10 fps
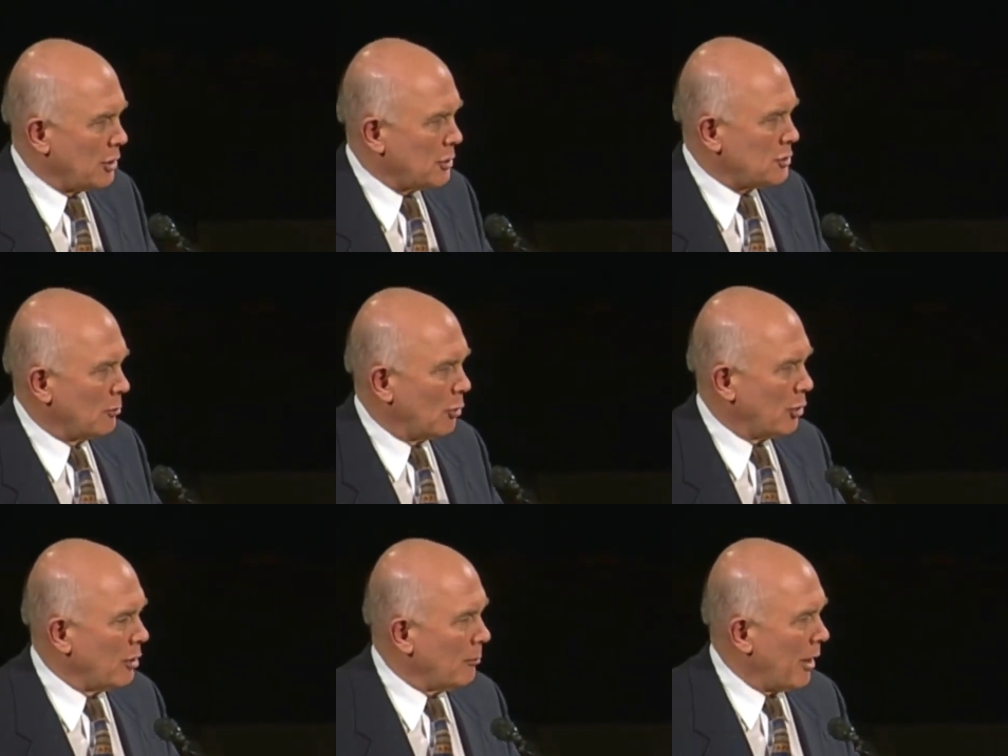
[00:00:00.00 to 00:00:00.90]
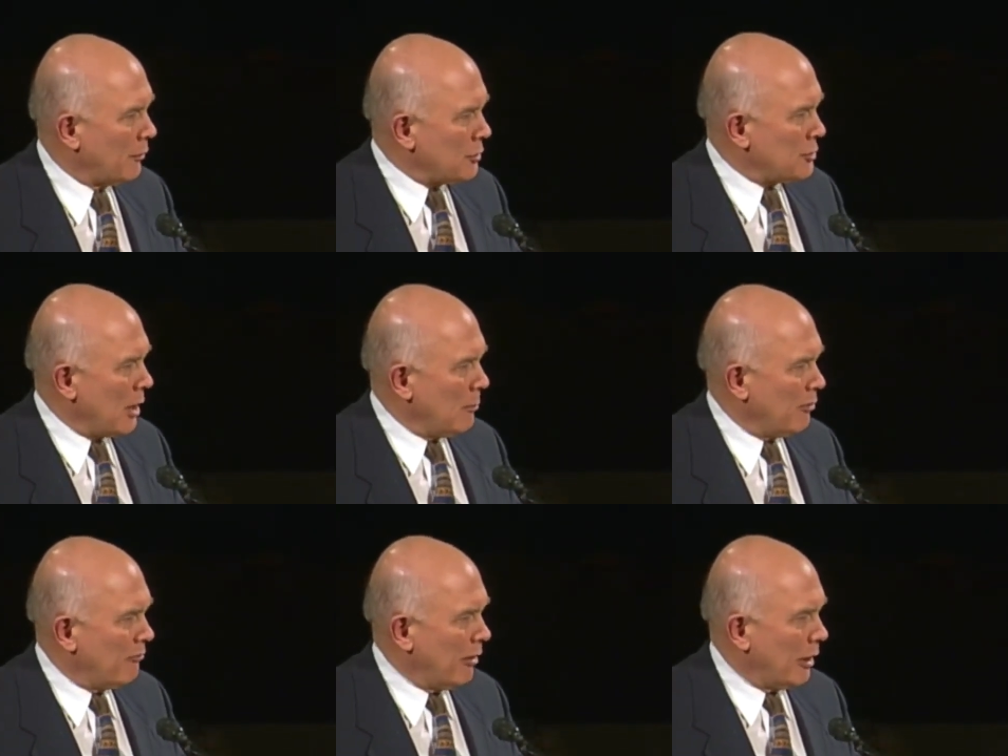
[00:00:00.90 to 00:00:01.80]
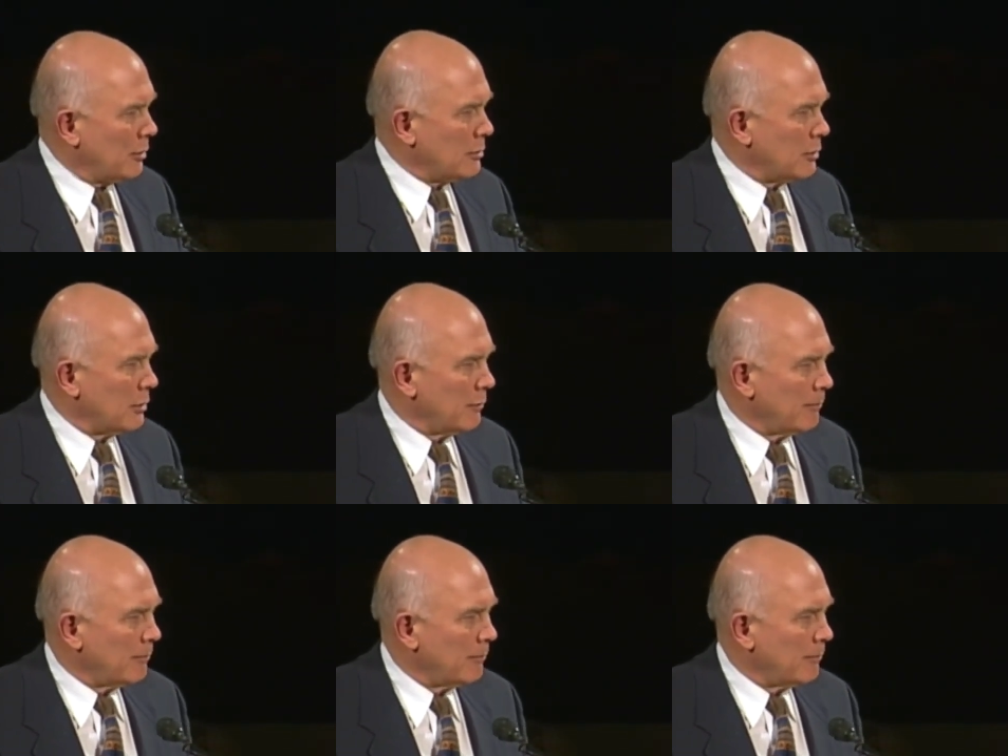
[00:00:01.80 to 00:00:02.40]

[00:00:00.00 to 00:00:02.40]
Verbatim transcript: testimony about the same event,